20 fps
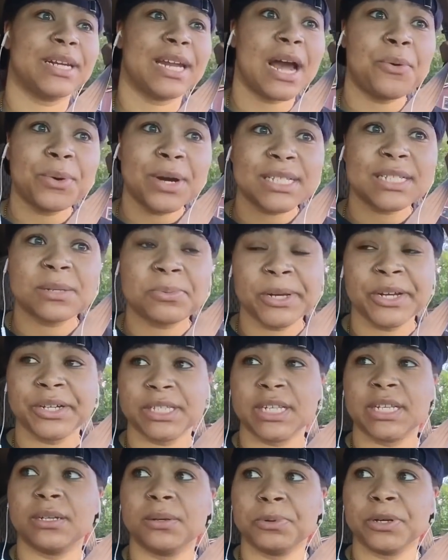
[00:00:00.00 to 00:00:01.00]
And I was
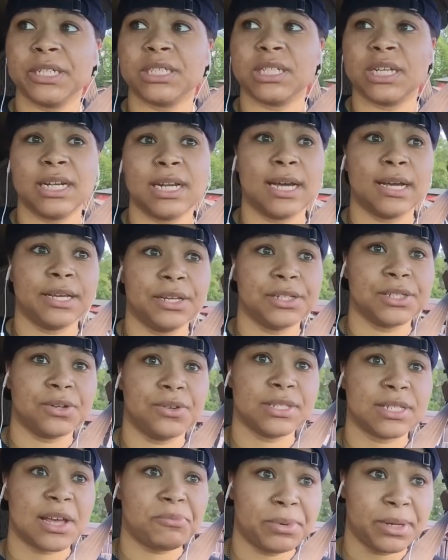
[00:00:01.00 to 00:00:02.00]
experiencing depression at 9 years
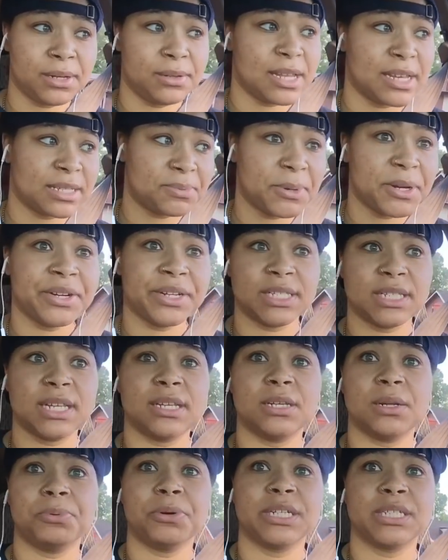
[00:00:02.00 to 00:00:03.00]
old because I've been
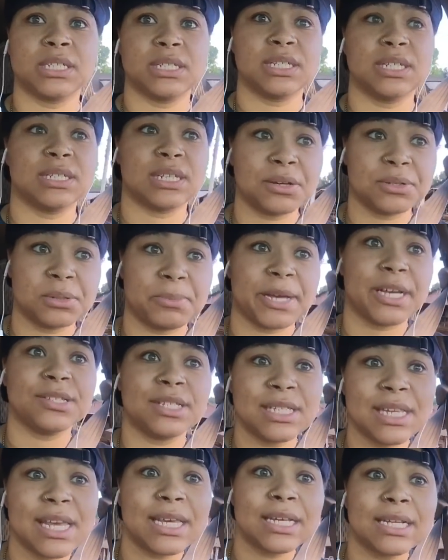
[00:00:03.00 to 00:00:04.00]
experiencing depression since I was
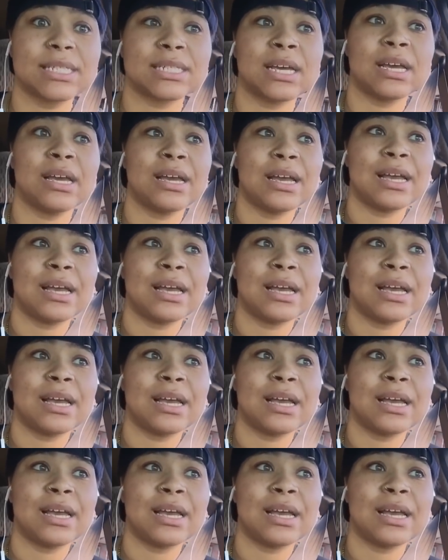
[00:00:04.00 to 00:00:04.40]
about 6.